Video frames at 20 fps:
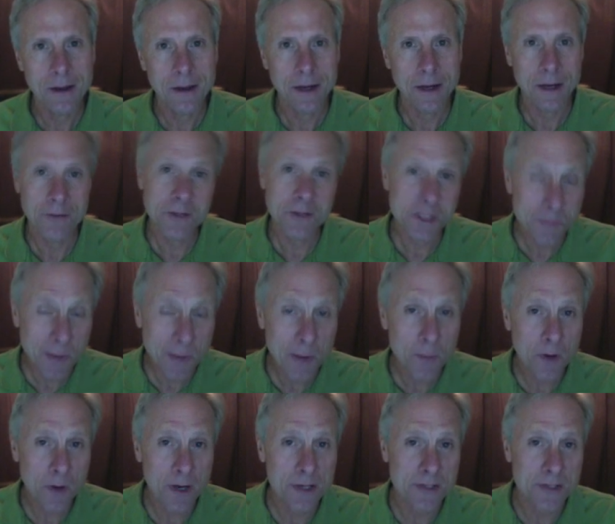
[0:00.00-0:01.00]
I've just
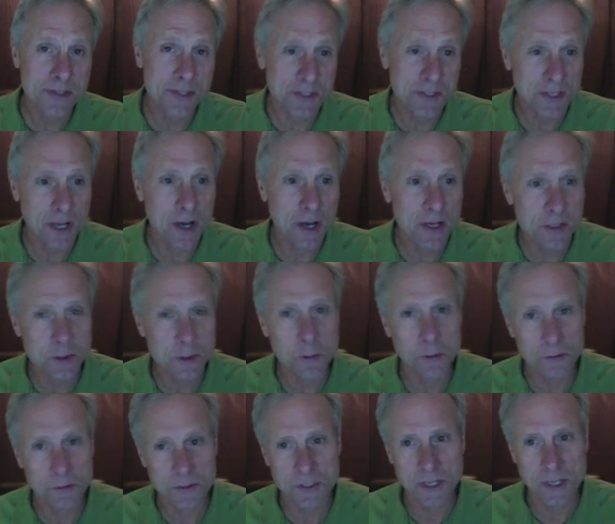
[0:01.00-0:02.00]
memorized the sky is
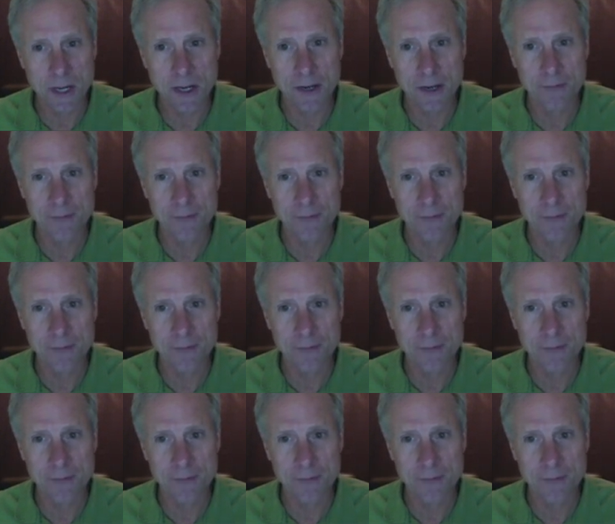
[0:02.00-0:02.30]
called the sky.